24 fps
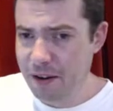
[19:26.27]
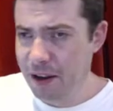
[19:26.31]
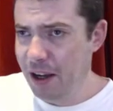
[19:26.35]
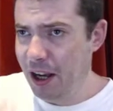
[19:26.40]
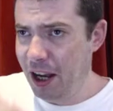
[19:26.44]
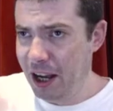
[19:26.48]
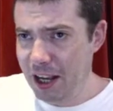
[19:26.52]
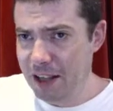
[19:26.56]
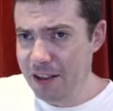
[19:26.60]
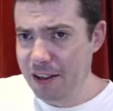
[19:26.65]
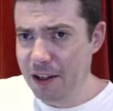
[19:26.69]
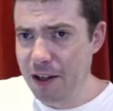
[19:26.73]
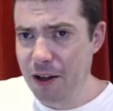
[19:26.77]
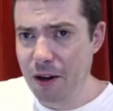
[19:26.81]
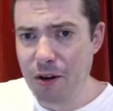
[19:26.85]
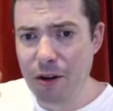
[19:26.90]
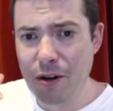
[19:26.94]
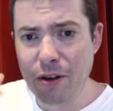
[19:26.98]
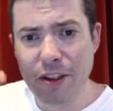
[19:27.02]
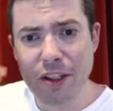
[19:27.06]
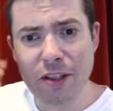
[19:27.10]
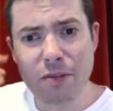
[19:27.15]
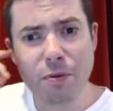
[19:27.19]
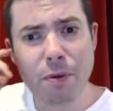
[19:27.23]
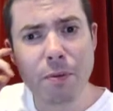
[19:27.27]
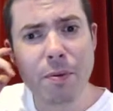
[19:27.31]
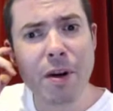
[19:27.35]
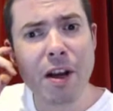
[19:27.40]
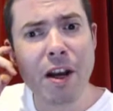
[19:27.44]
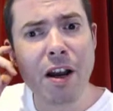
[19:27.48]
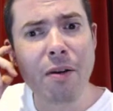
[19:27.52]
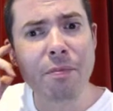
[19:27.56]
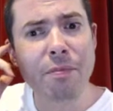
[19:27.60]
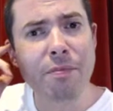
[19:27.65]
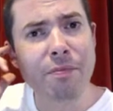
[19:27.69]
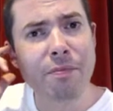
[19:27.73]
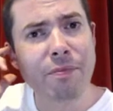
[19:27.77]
I had to go look this woman up.